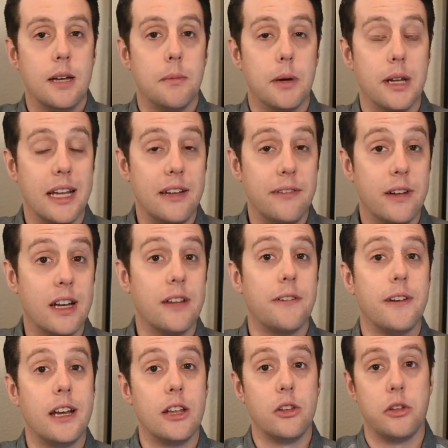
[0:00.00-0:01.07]
But even
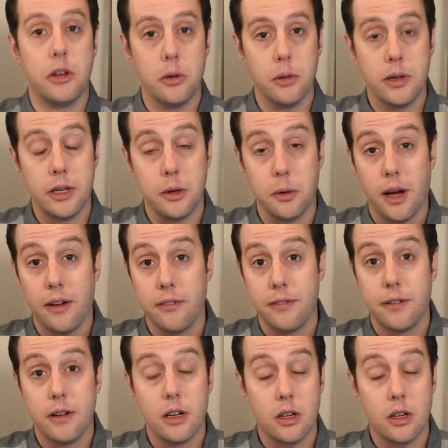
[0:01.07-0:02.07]
if it is you and you have